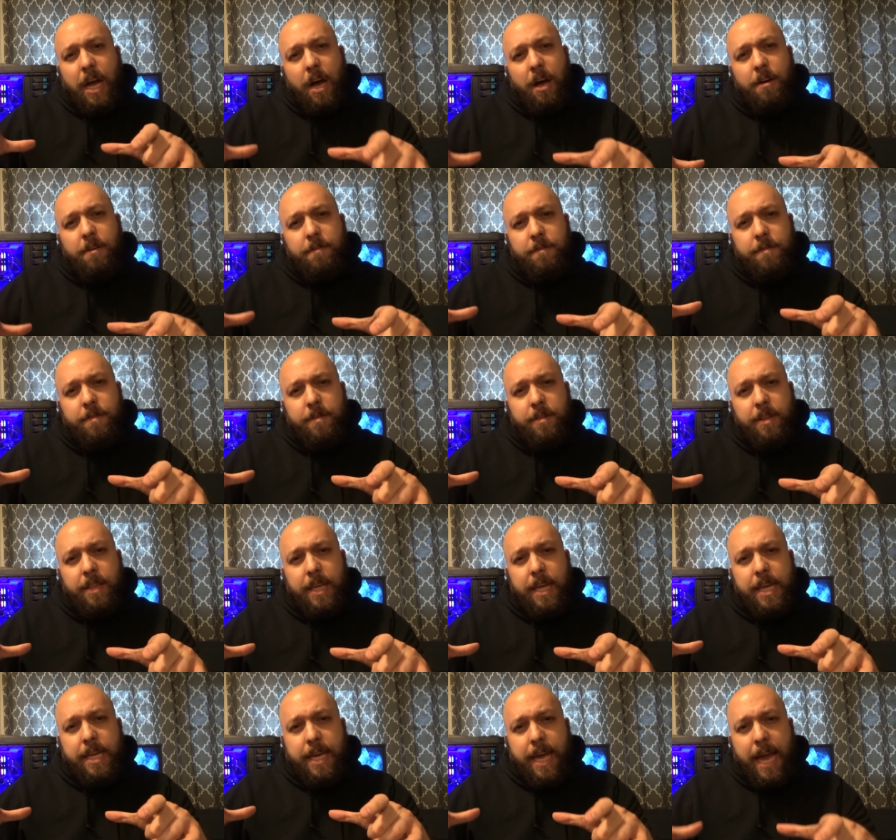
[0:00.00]
of
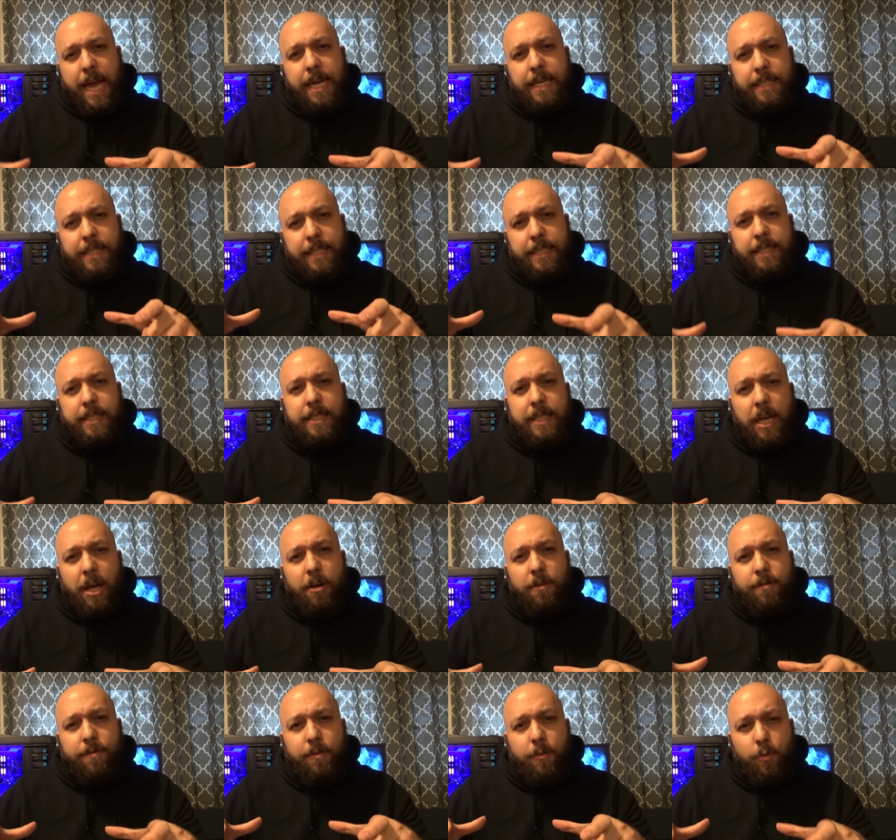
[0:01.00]
the case
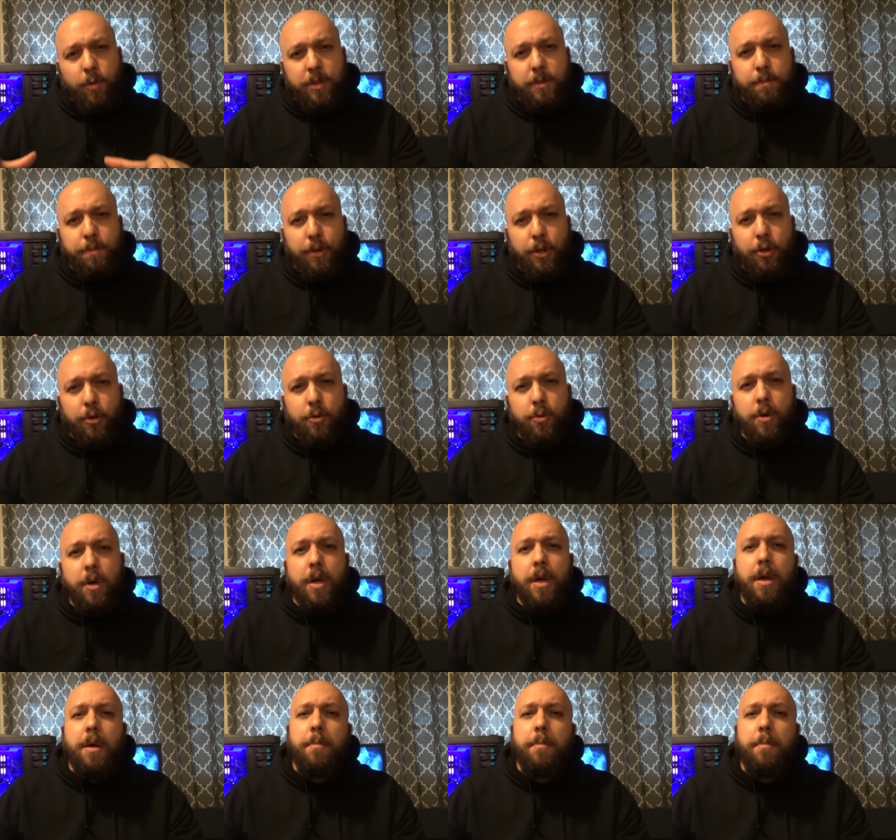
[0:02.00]
itself was blue,